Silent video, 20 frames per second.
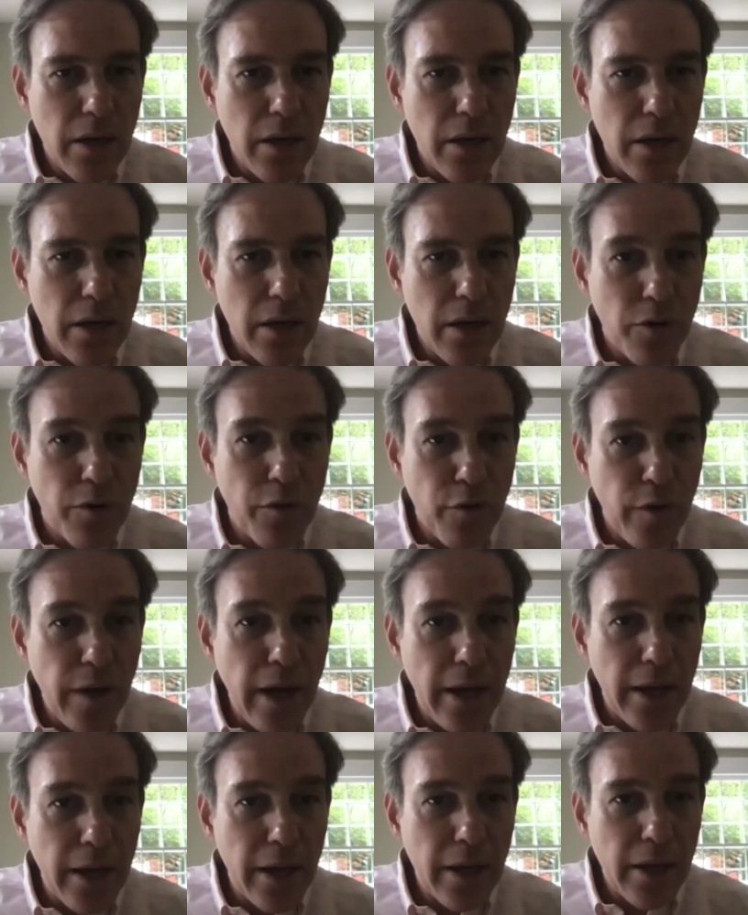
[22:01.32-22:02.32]

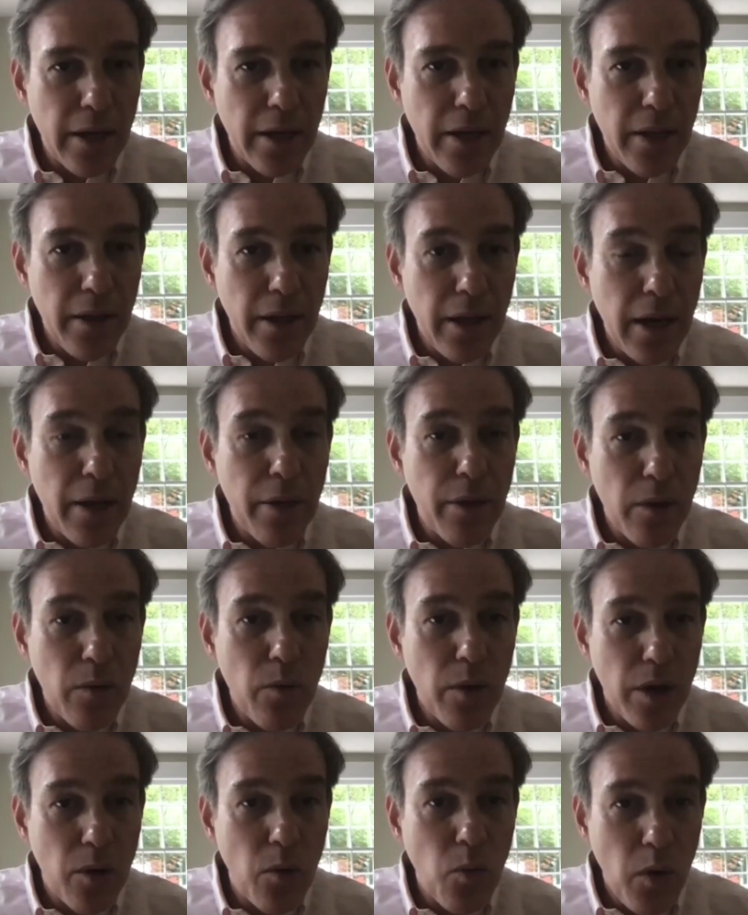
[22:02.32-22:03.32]
prophetic in that I think
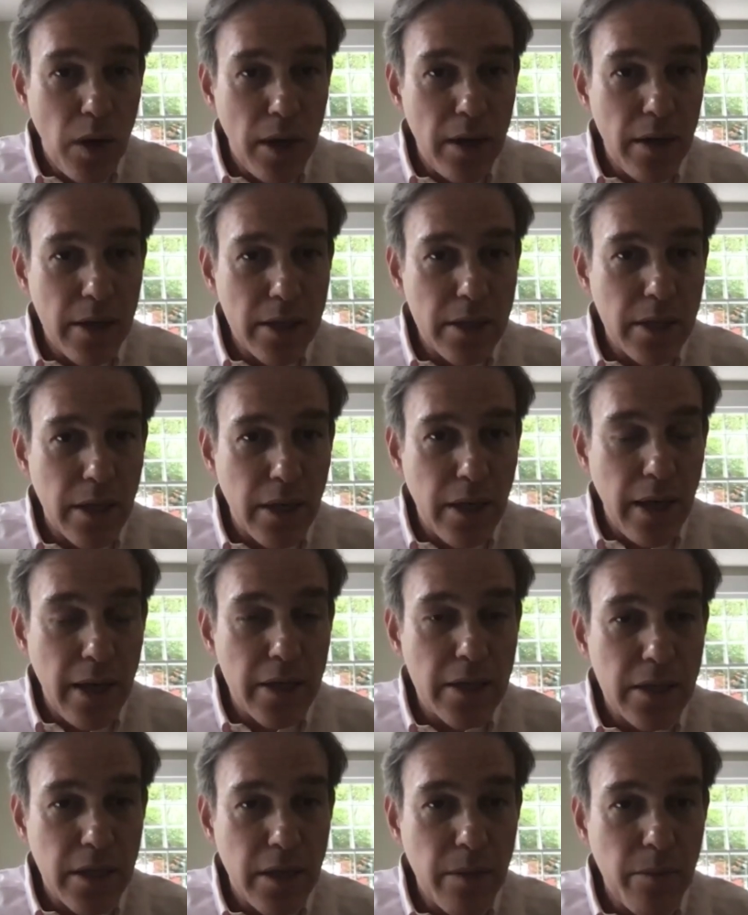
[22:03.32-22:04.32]
we are witnessing a
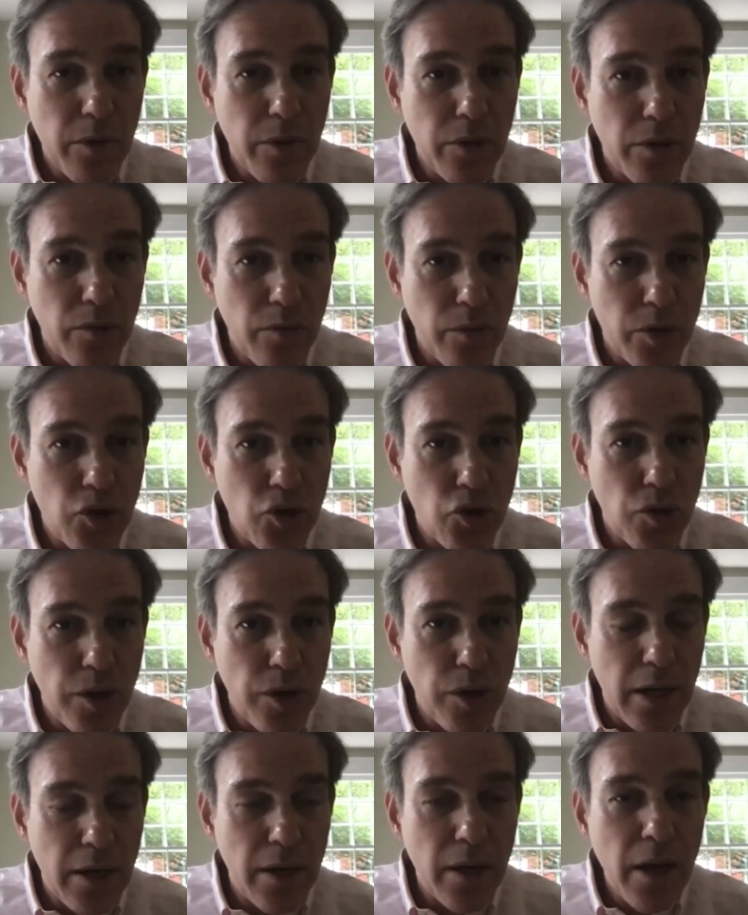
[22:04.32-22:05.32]
similar
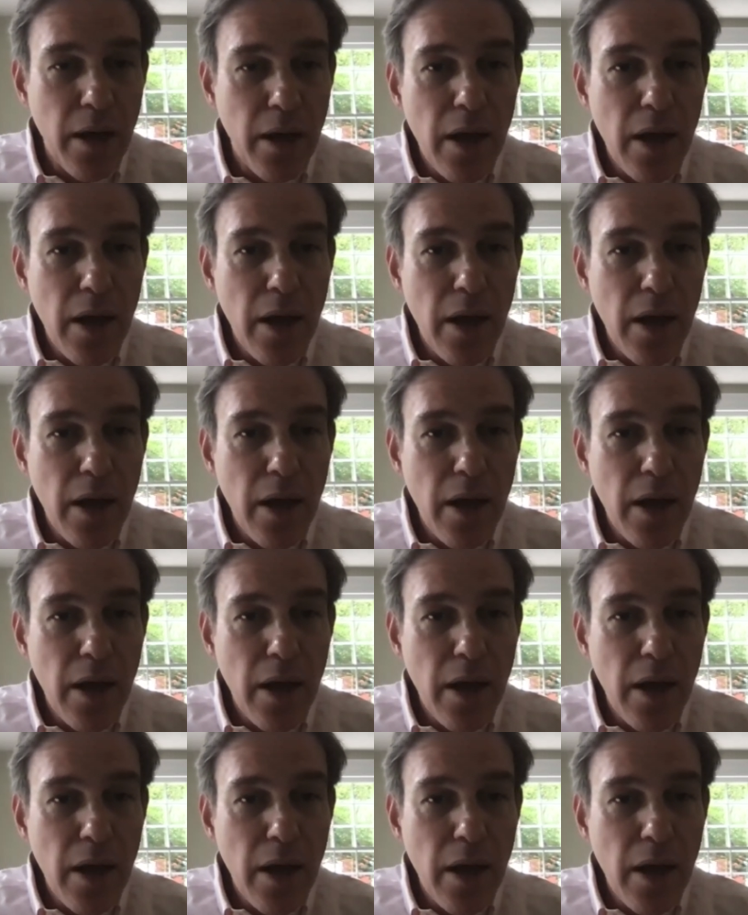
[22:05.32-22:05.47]
retreat,